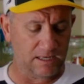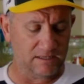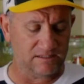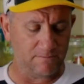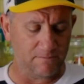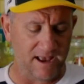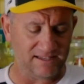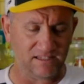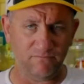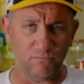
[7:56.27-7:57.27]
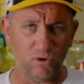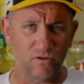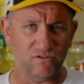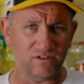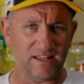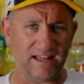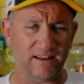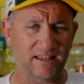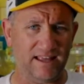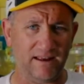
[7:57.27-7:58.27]
Some massive moves in
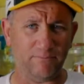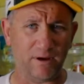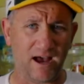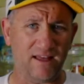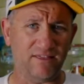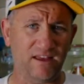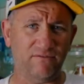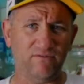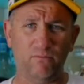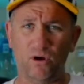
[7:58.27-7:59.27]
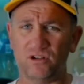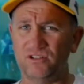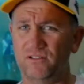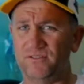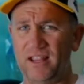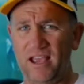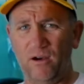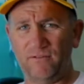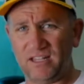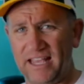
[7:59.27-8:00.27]
that part. Microsoft's now
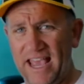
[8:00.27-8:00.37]
obviously